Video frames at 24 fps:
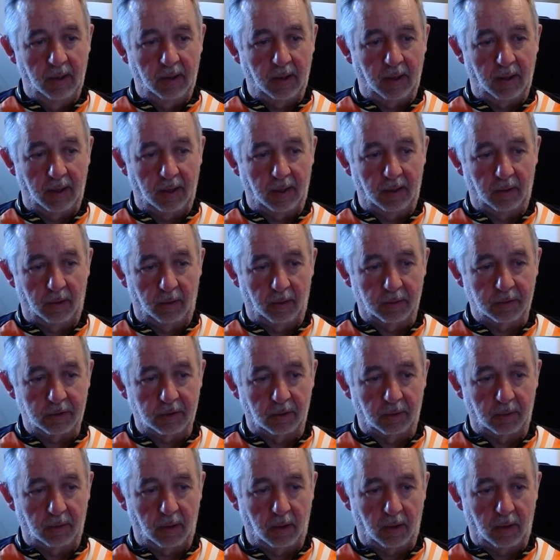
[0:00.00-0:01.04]
and
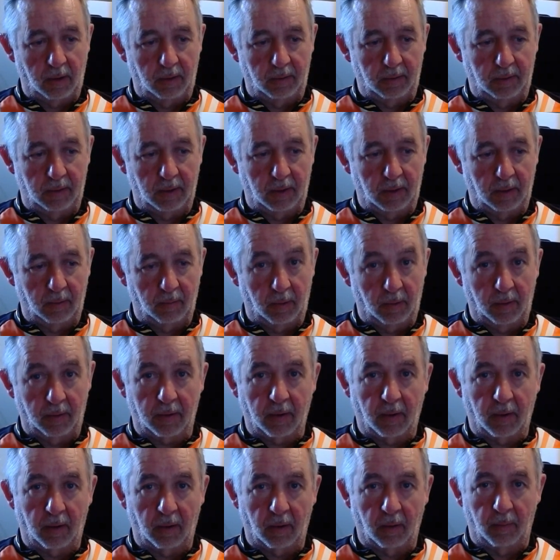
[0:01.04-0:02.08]
also on one of the
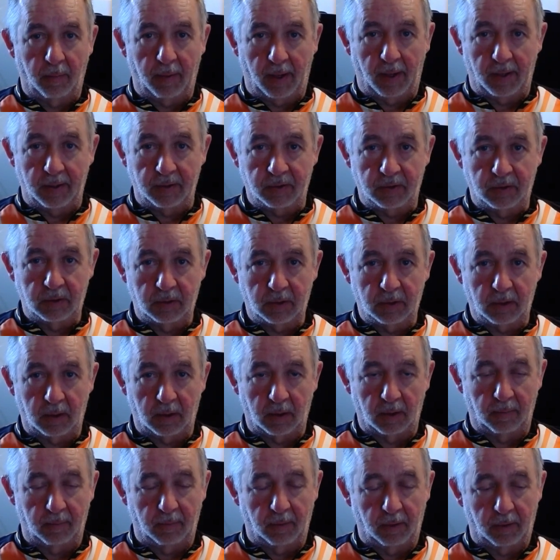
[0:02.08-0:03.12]
cargo bays
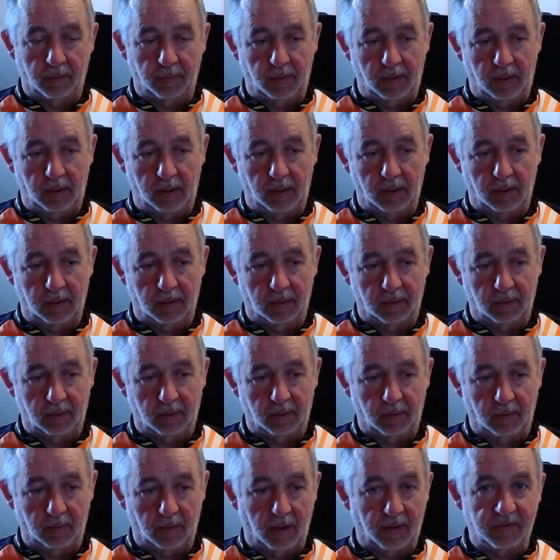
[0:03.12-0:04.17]

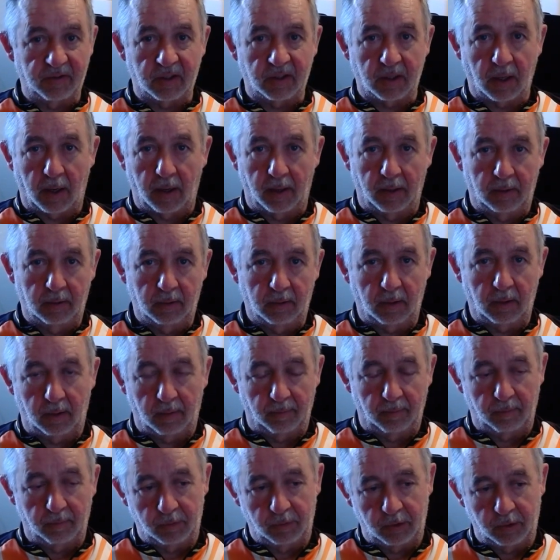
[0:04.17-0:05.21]
on the left side,
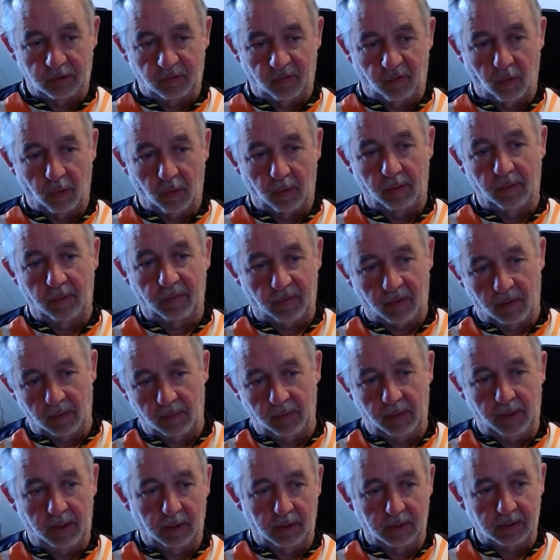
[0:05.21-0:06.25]
just forward of the front
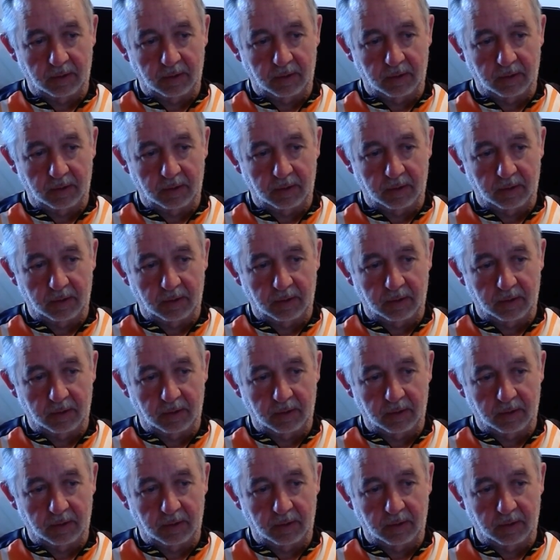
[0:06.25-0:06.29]
wheel.